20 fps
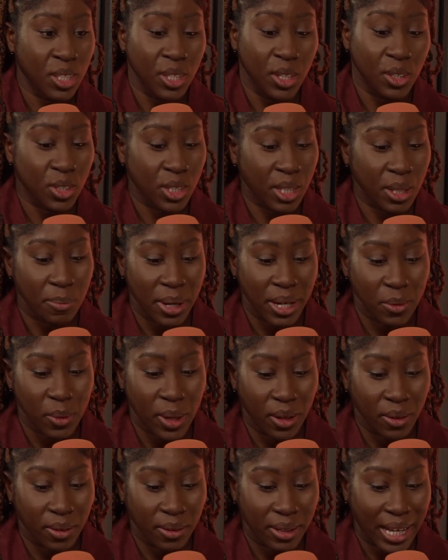She may
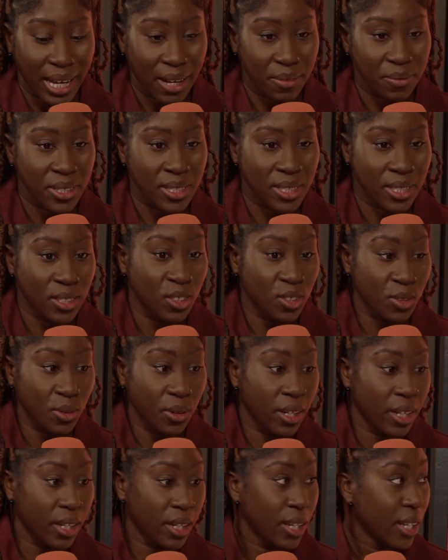well have this
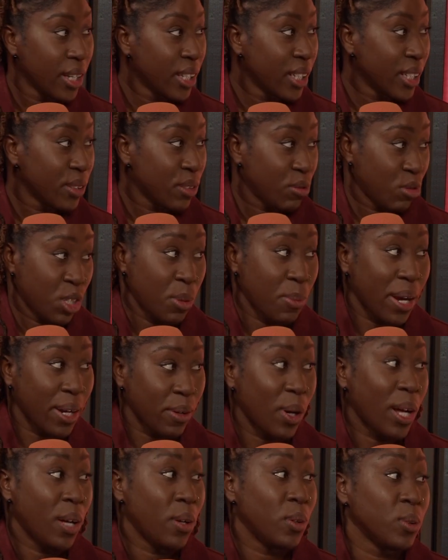injury. She may
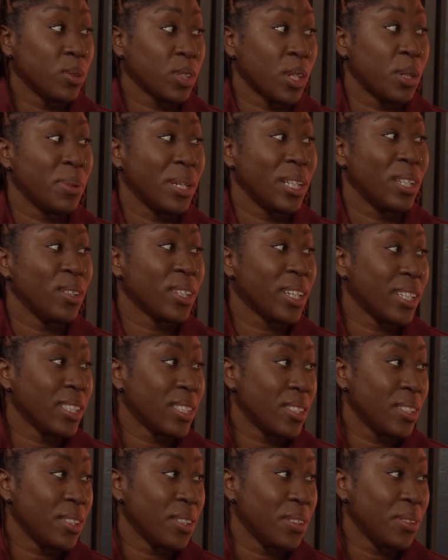well also be looking
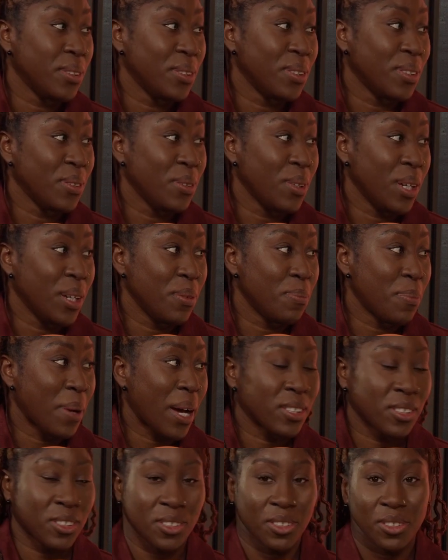to
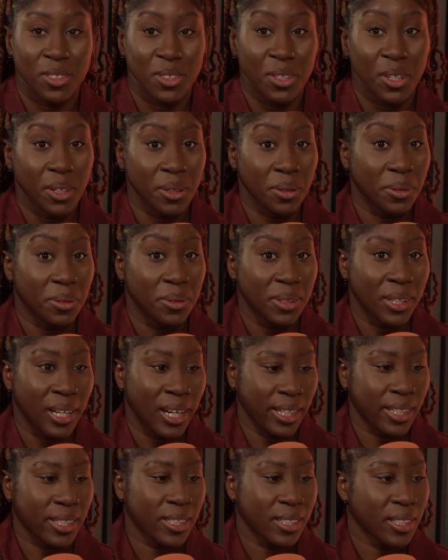pastures new.
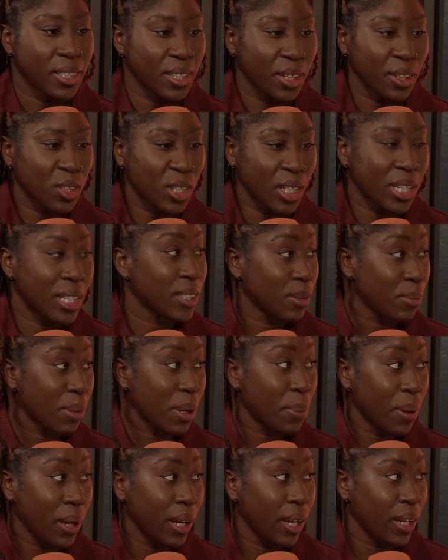She needs to be
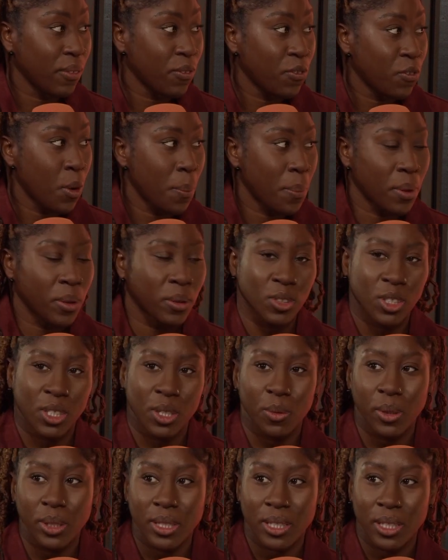playing football. She
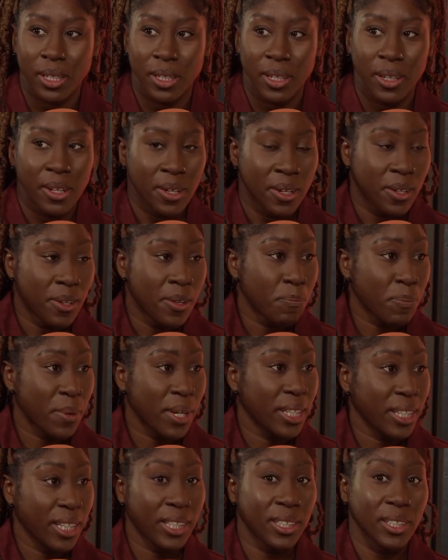wants to be
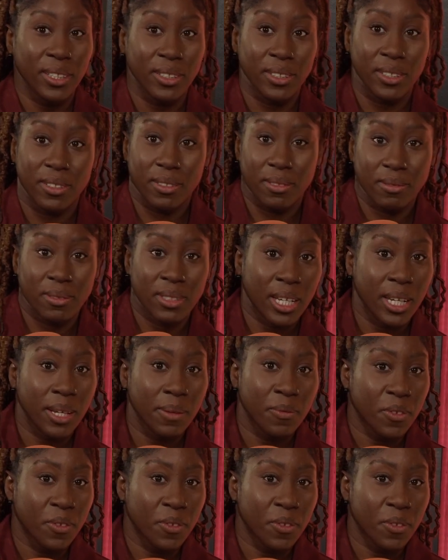in the England team for